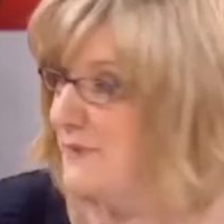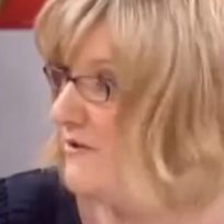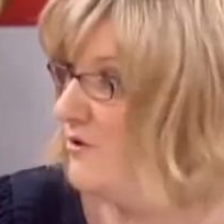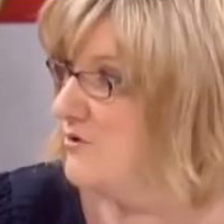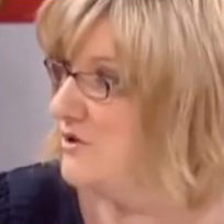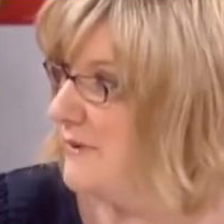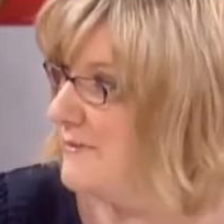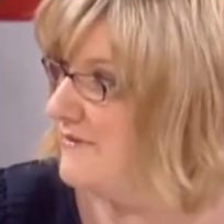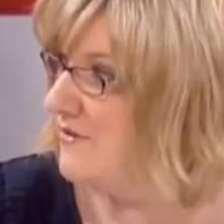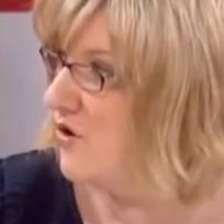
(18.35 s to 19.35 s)
Spiro
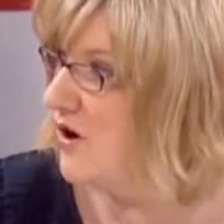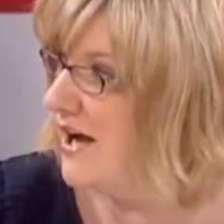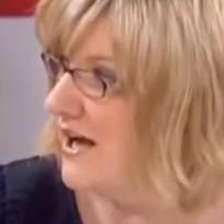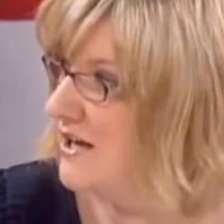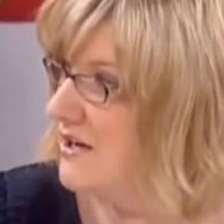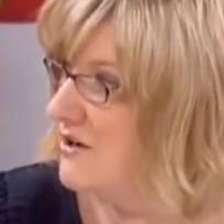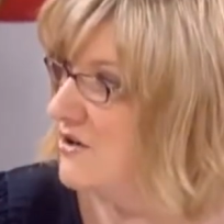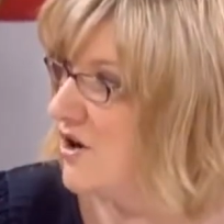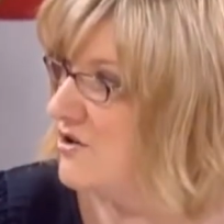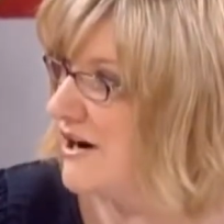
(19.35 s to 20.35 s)
beat me for
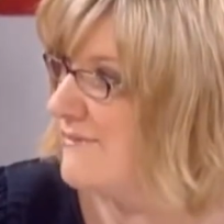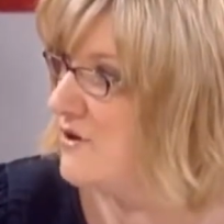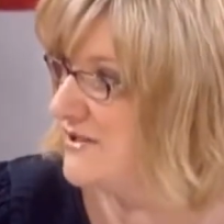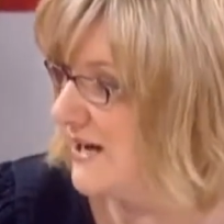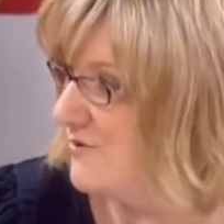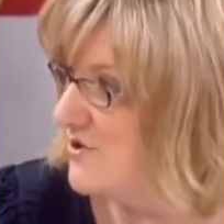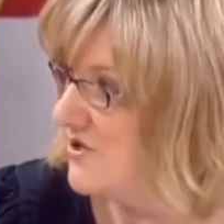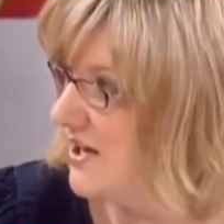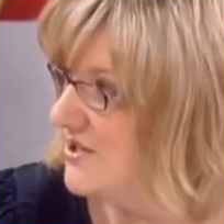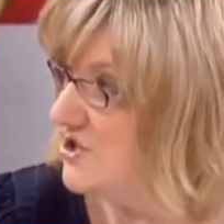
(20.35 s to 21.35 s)
Grandma's
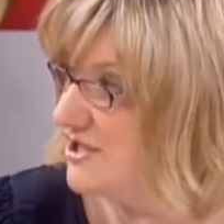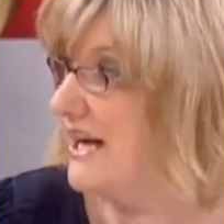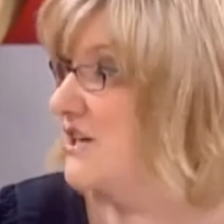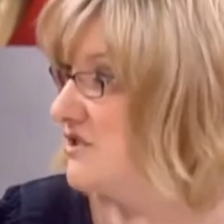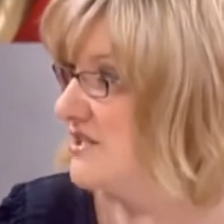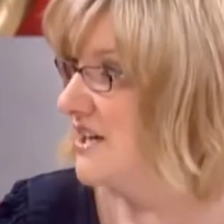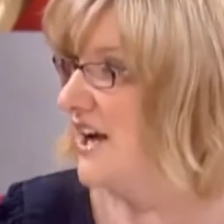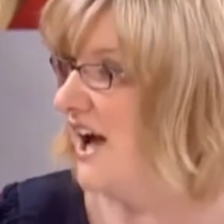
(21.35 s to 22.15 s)
House, so she's an actress.